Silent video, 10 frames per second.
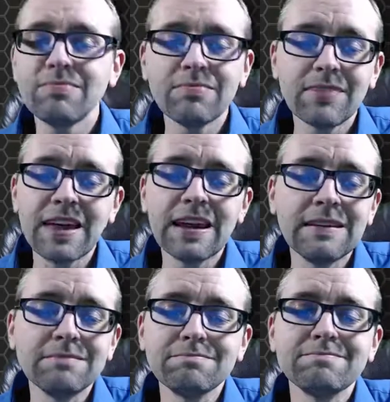
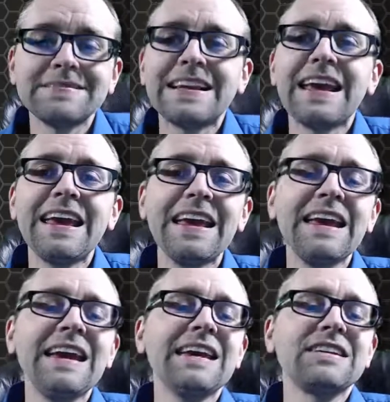then
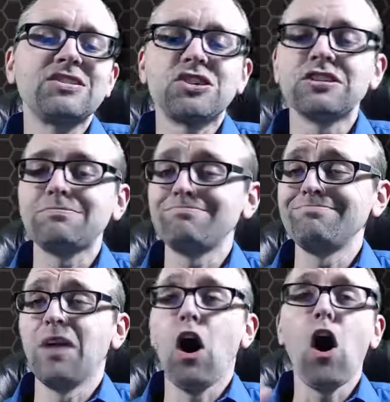E is just
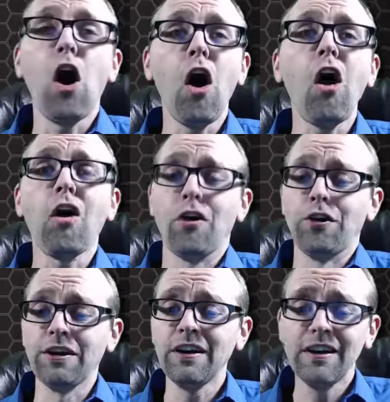hard